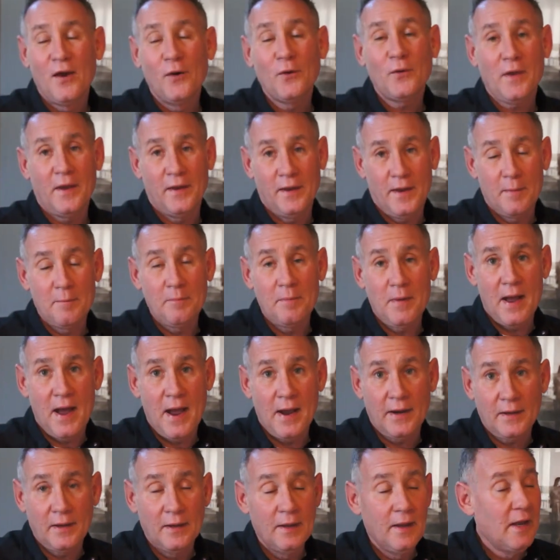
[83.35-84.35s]
the way. Okay, I'm
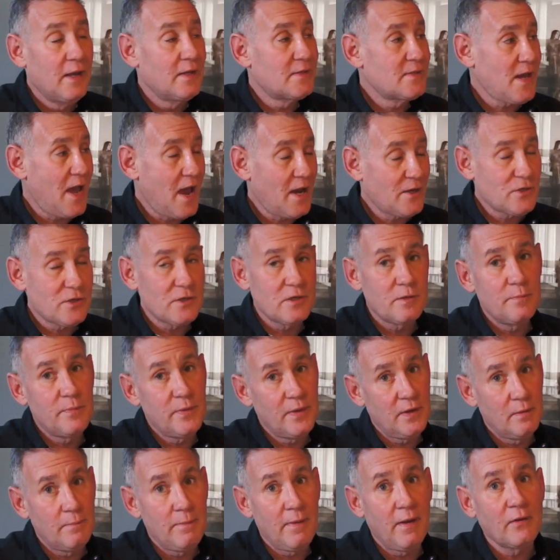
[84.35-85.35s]
back. It's actually
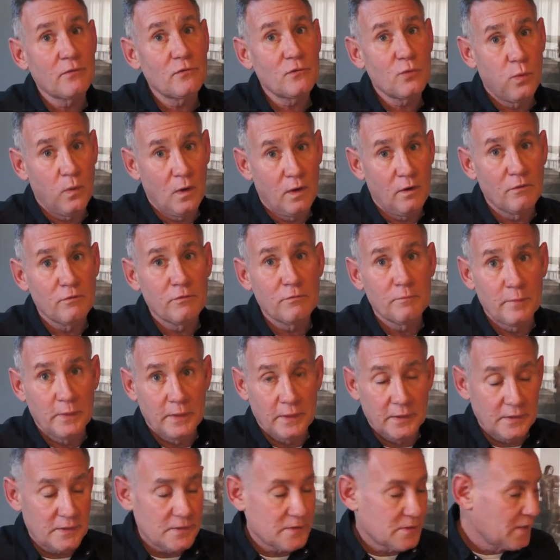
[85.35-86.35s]
been about 12
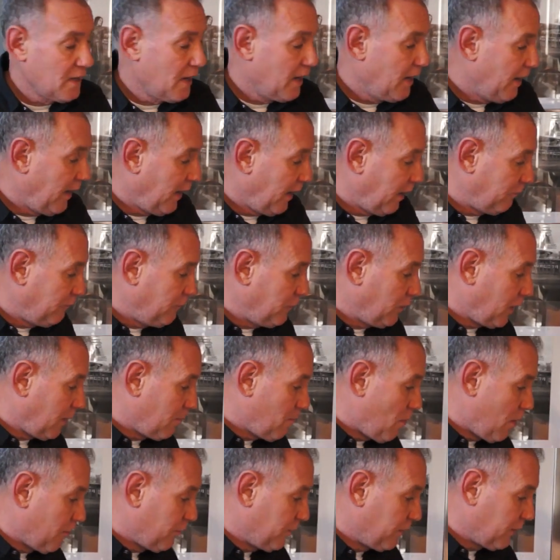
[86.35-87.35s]
minutes. And if you
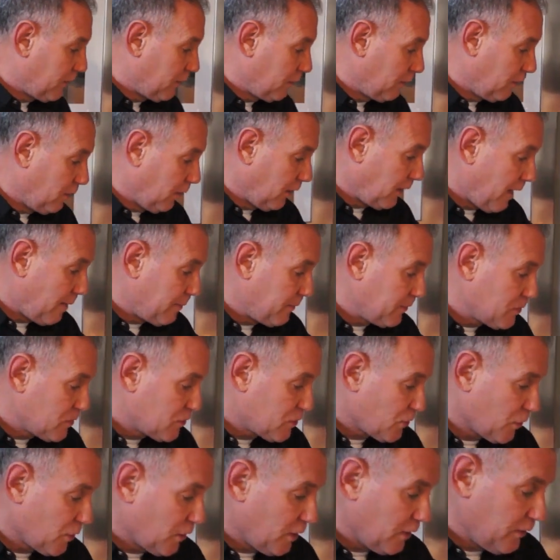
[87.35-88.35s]
come over here and look, I've been
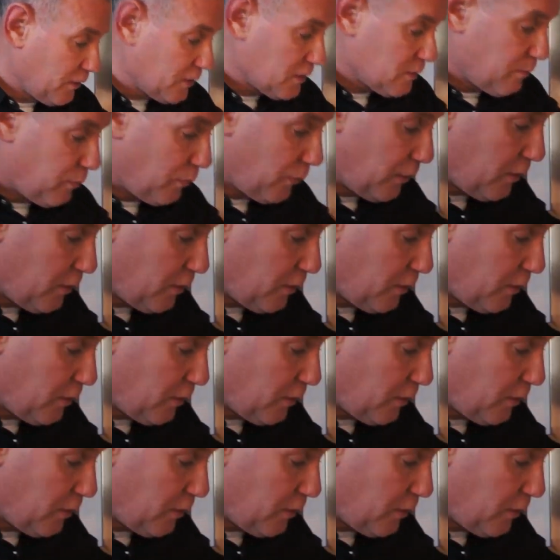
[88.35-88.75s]
stirring this